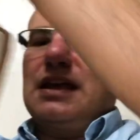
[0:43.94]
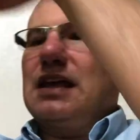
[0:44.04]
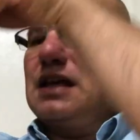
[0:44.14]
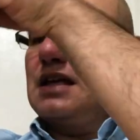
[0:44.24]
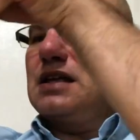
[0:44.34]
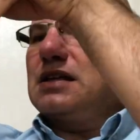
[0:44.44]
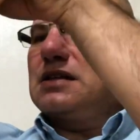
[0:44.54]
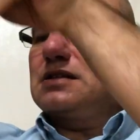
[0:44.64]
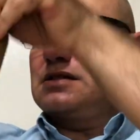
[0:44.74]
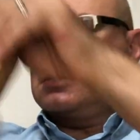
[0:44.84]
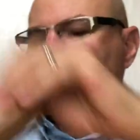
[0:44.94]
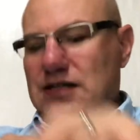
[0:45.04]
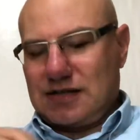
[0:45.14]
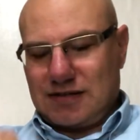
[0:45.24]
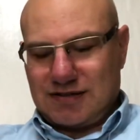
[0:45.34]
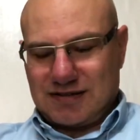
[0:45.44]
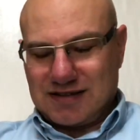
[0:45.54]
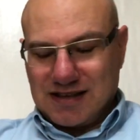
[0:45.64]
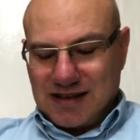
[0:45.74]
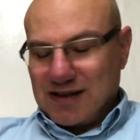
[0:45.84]
and
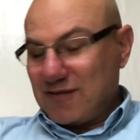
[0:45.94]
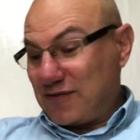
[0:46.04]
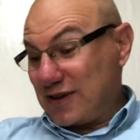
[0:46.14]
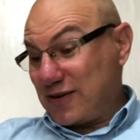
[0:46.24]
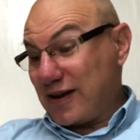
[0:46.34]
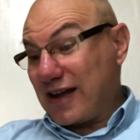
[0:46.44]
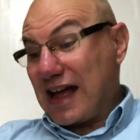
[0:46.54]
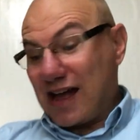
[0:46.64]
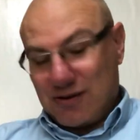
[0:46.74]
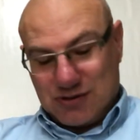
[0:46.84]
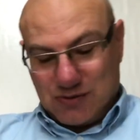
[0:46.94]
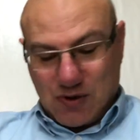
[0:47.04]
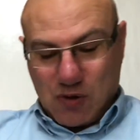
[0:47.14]
figure out how to